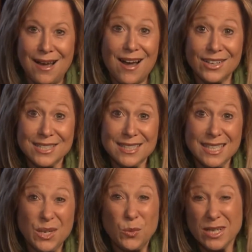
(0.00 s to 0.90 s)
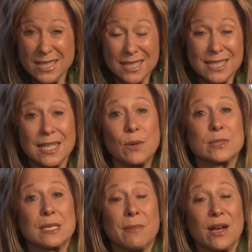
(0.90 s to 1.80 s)
Honestly, it wasn't until I
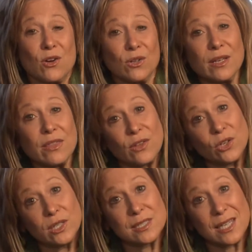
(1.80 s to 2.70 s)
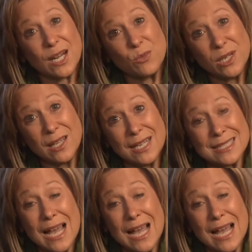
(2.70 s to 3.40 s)
was in my early 30s that I realized